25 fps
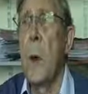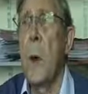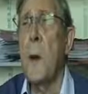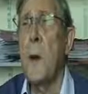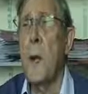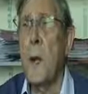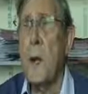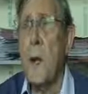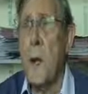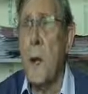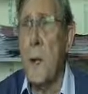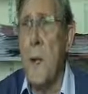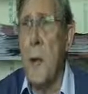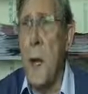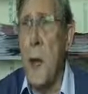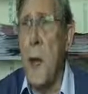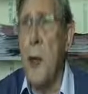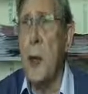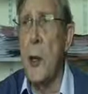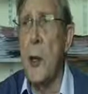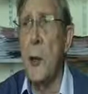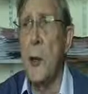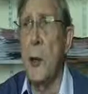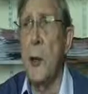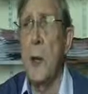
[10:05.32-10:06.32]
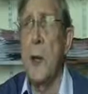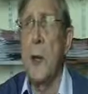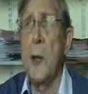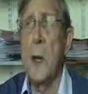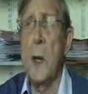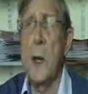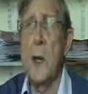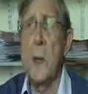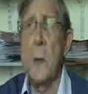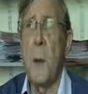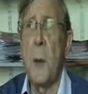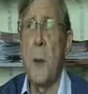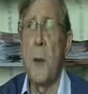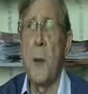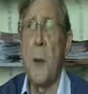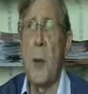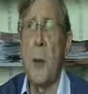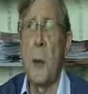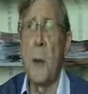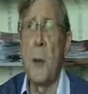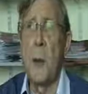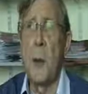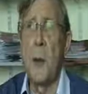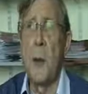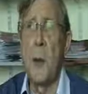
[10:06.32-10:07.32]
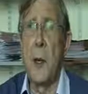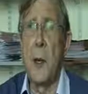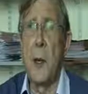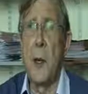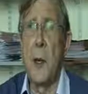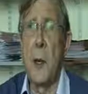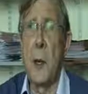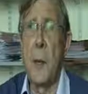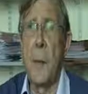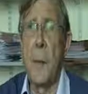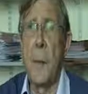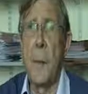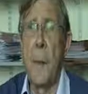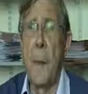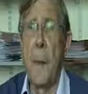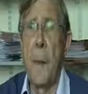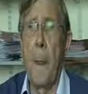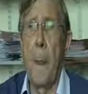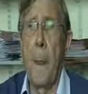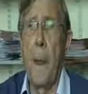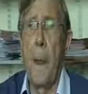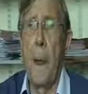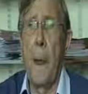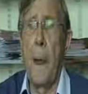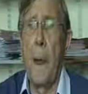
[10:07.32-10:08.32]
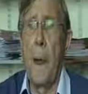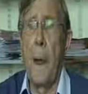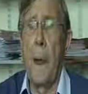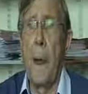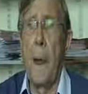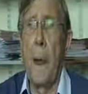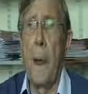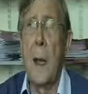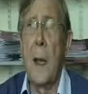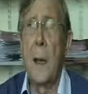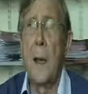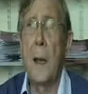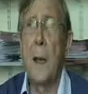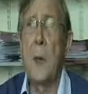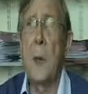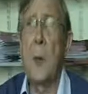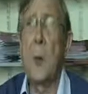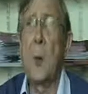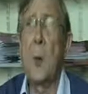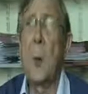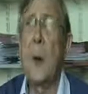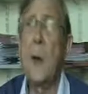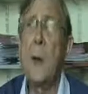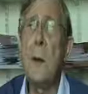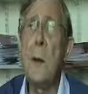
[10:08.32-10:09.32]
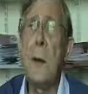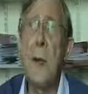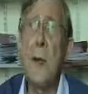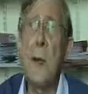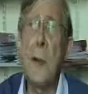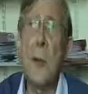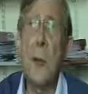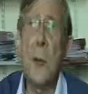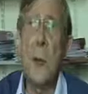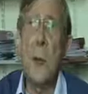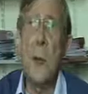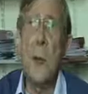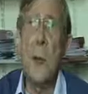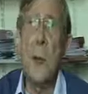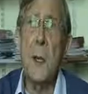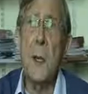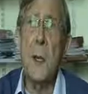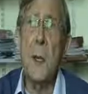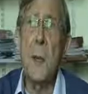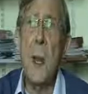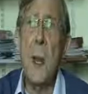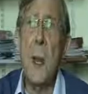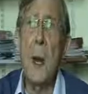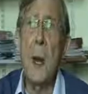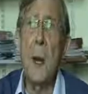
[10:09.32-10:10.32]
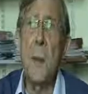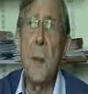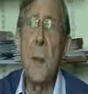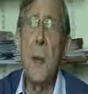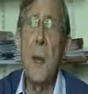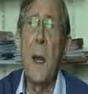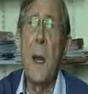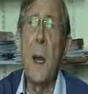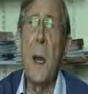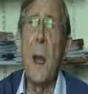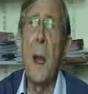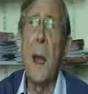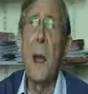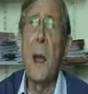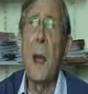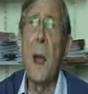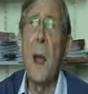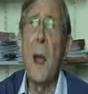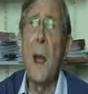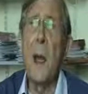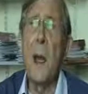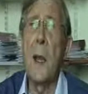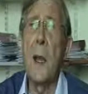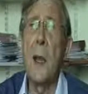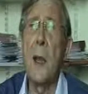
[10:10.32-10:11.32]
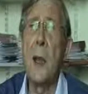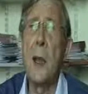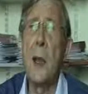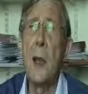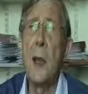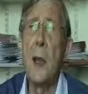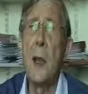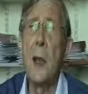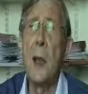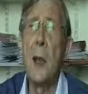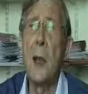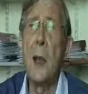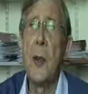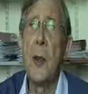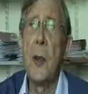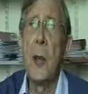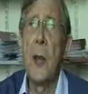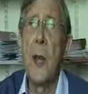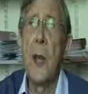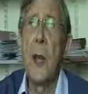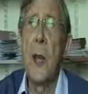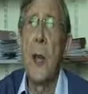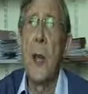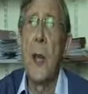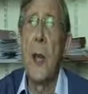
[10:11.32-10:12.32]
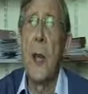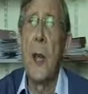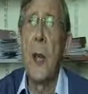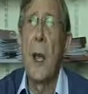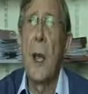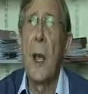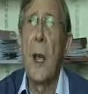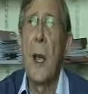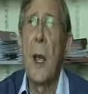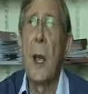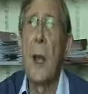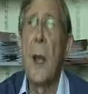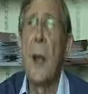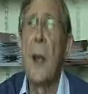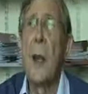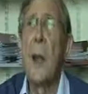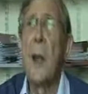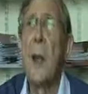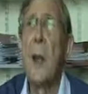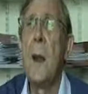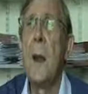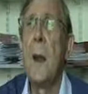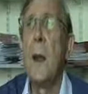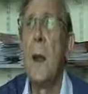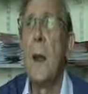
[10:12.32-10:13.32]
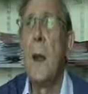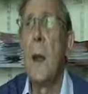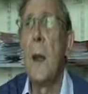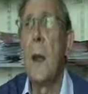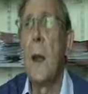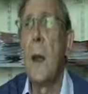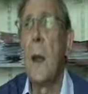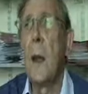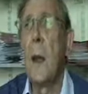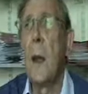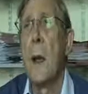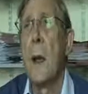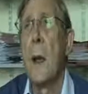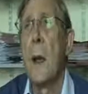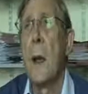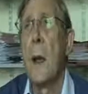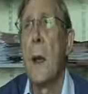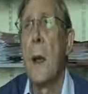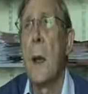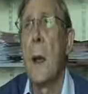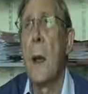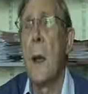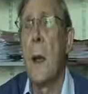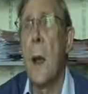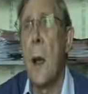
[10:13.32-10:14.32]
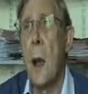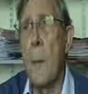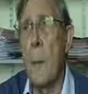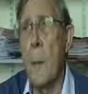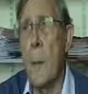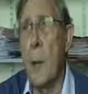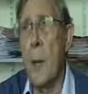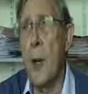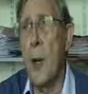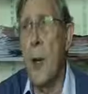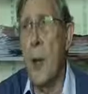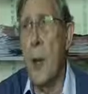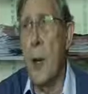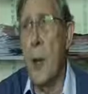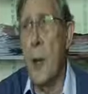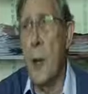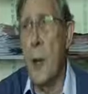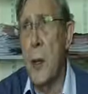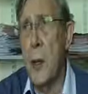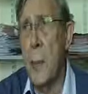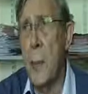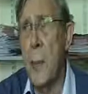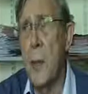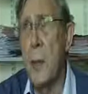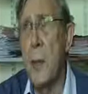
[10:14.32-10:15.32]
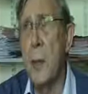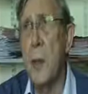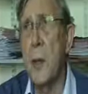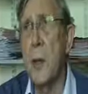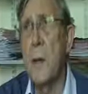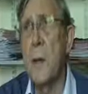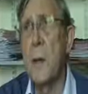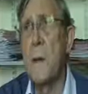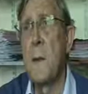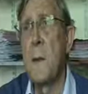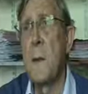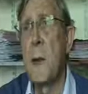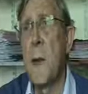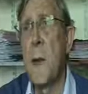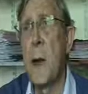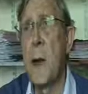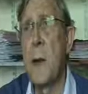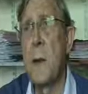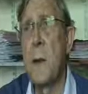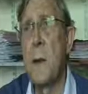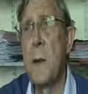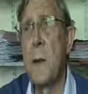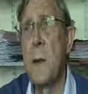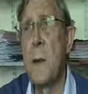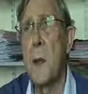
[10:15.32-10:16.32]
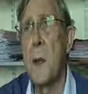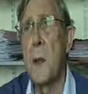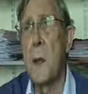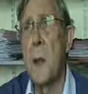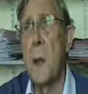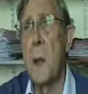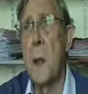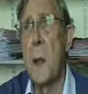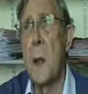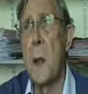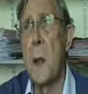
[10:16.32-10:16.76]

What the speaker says: what is essential to task-based language teaching is that while students are being engaged in accomplishing a communicative task,